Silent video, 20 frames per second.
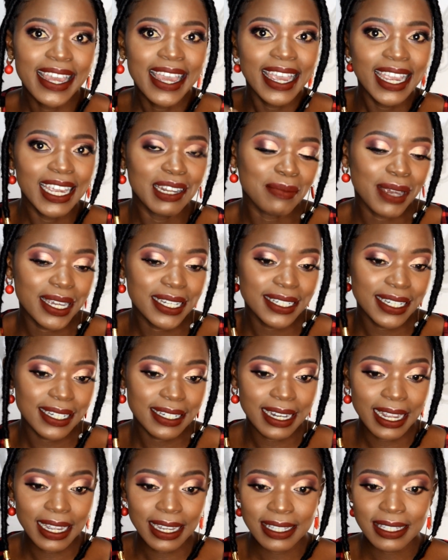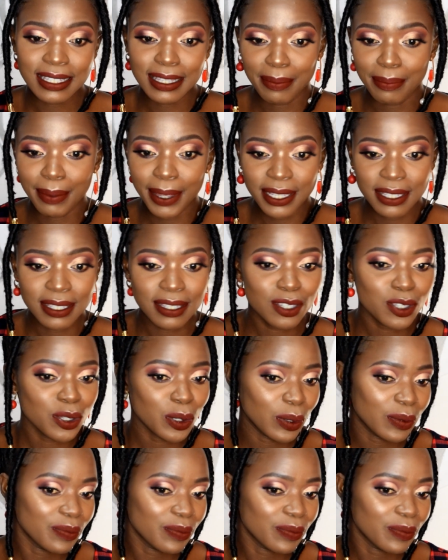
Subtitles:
in my shade. Like, it's the best. So